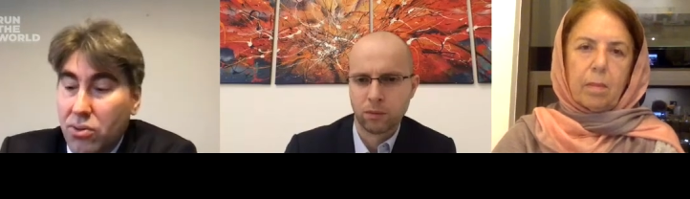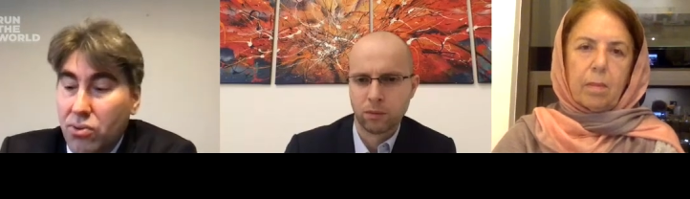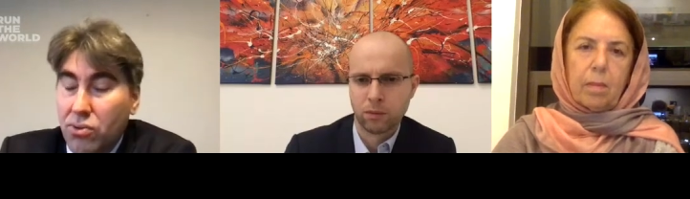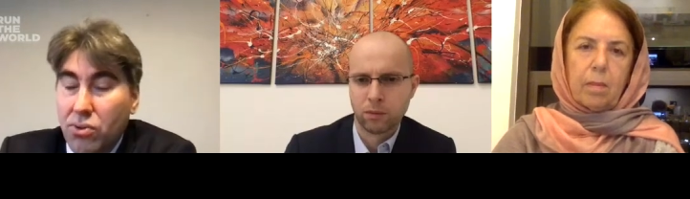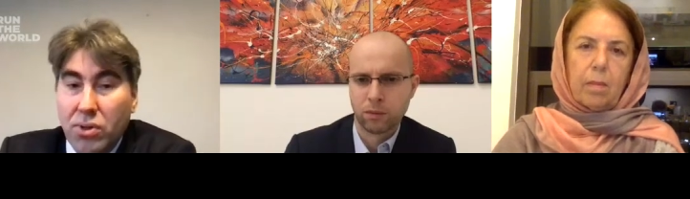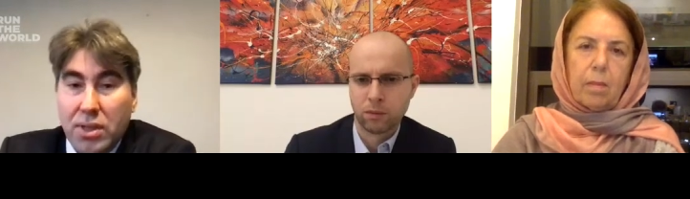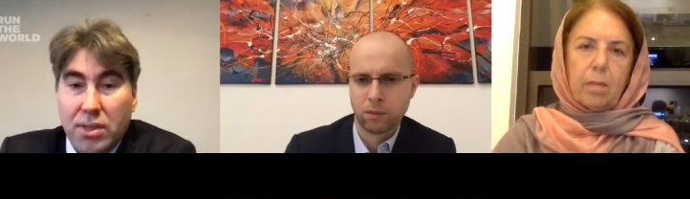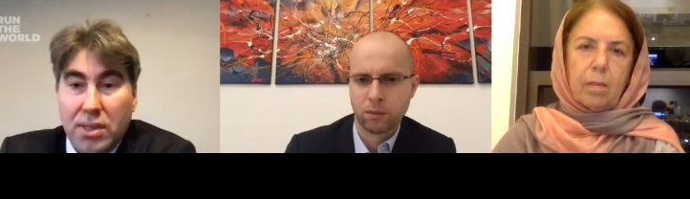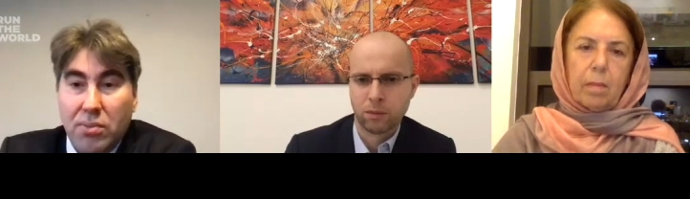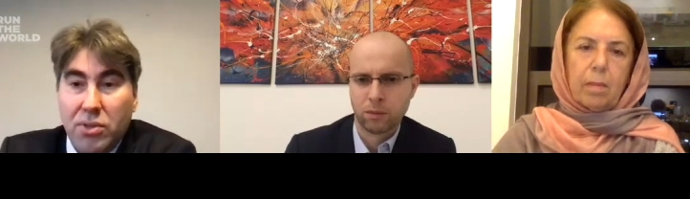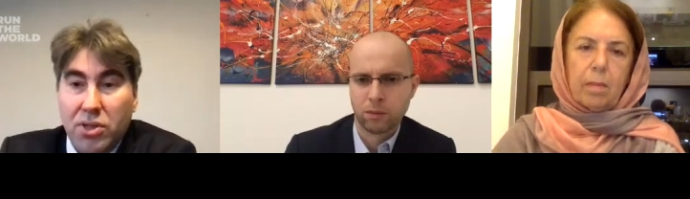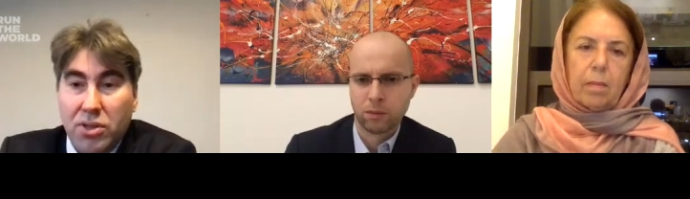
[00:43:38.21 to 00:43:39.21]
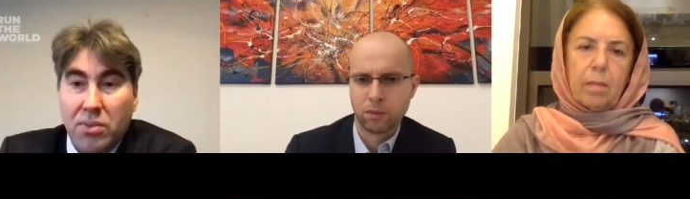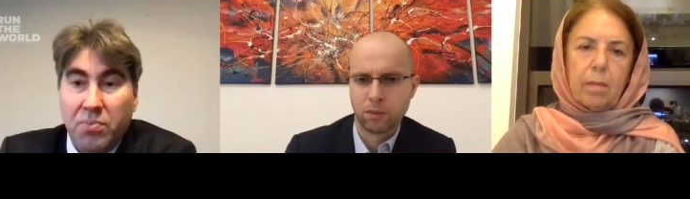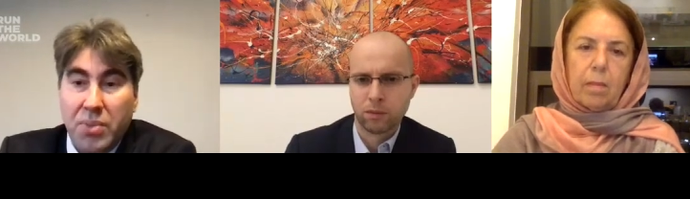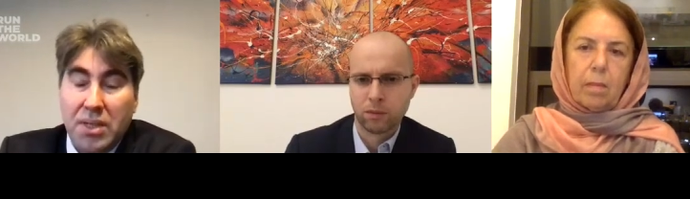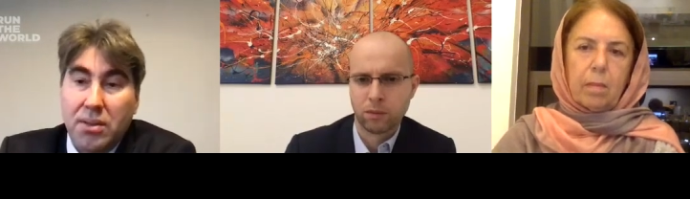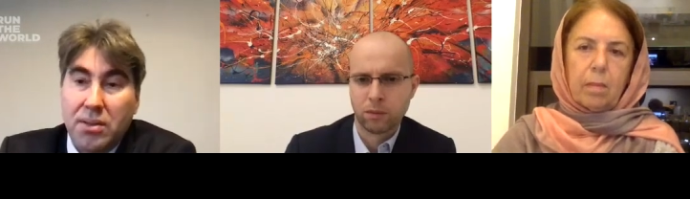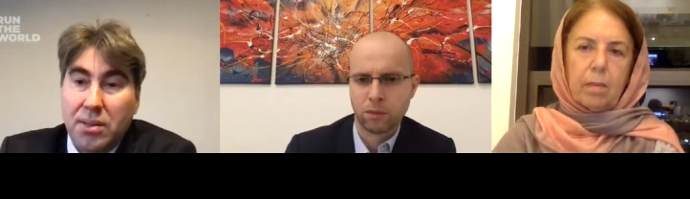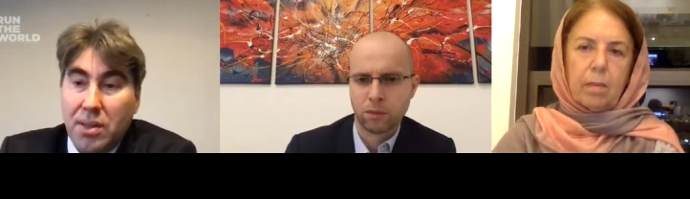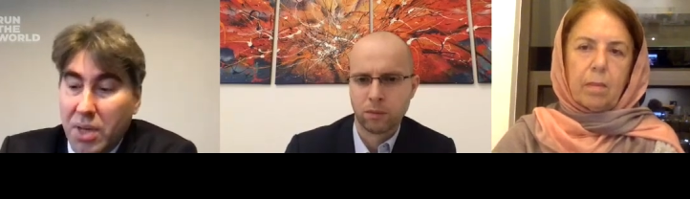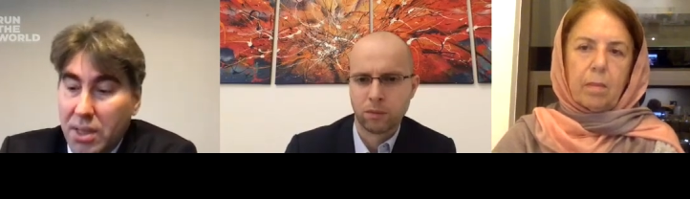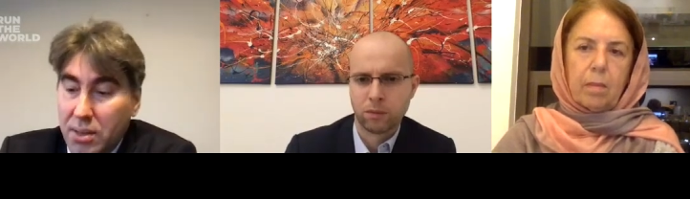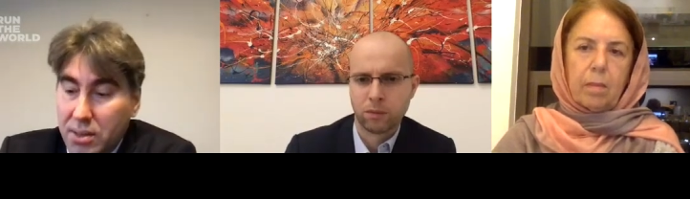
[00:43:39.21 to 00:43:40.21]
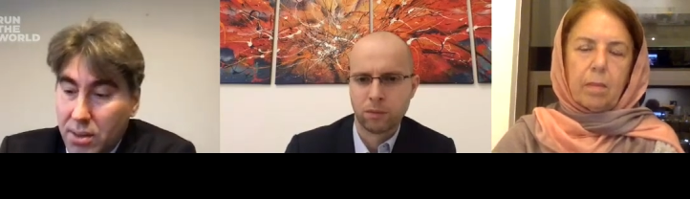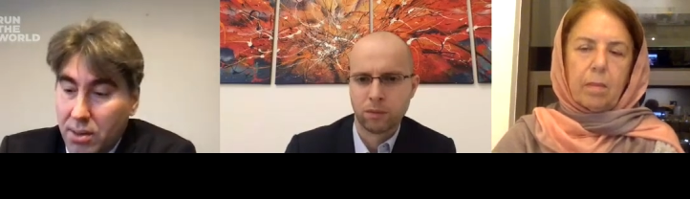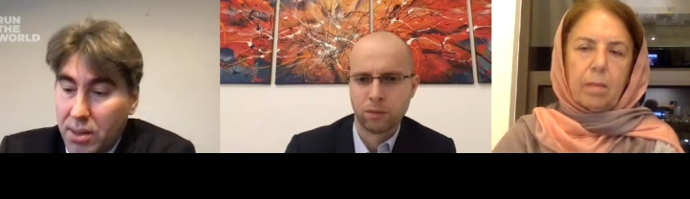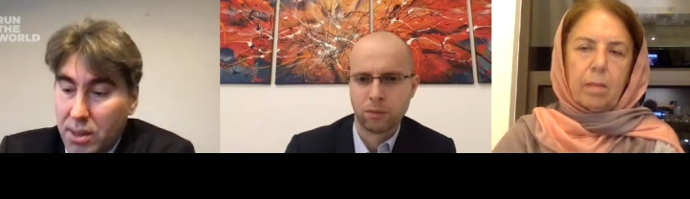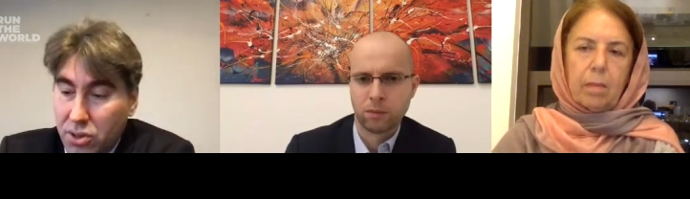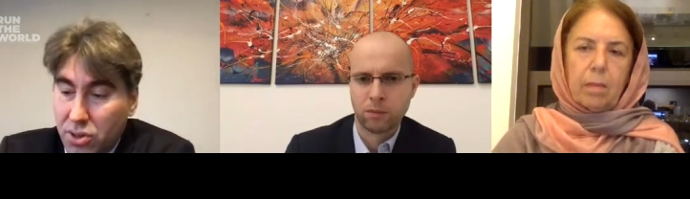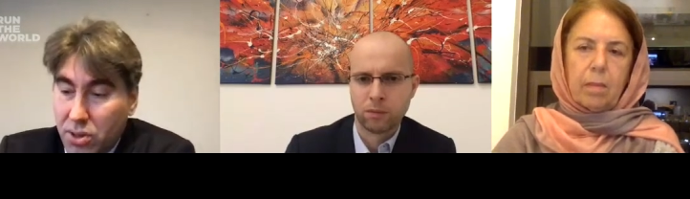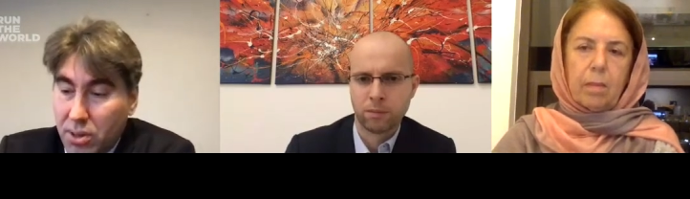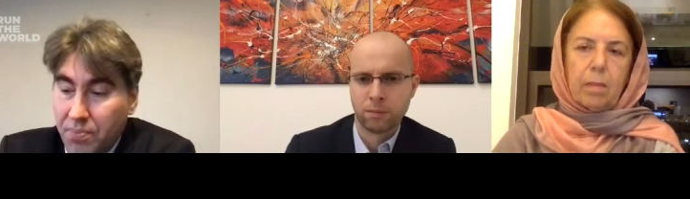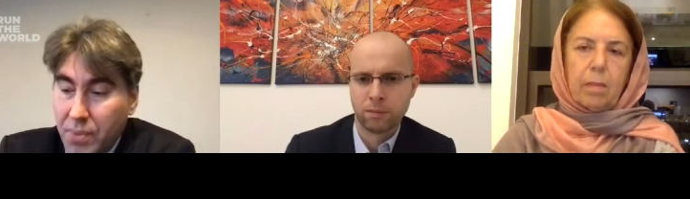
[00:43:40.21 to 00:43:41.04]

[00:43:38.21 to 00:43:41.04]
Speaker 1: to establish peace and stability in the region.